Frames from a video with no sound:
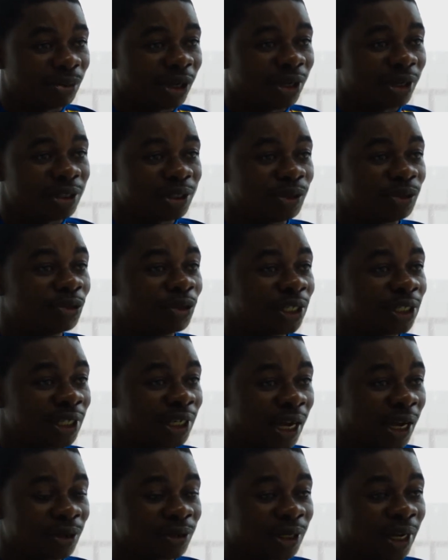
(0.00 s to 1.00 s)

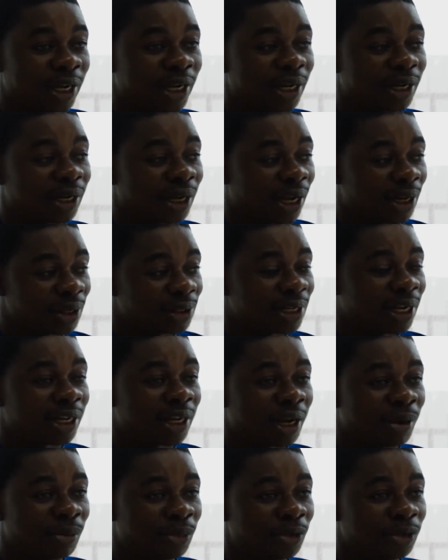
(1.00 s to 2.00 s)
situation outside
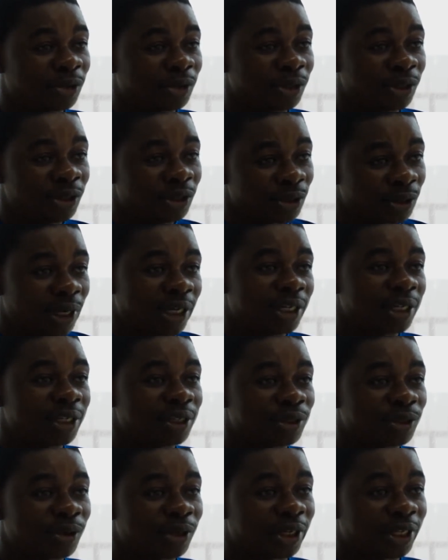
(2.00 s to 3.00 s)
campus. So I think
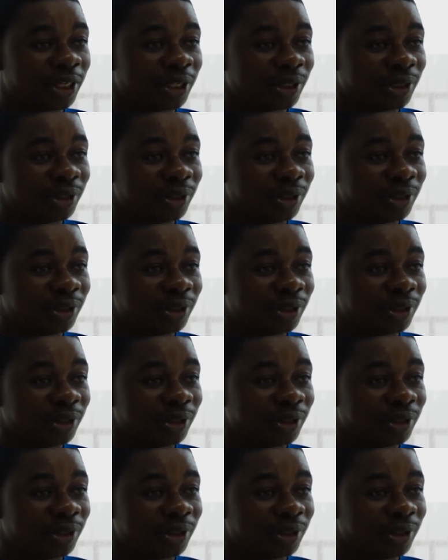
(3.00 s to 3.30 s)
it's okay.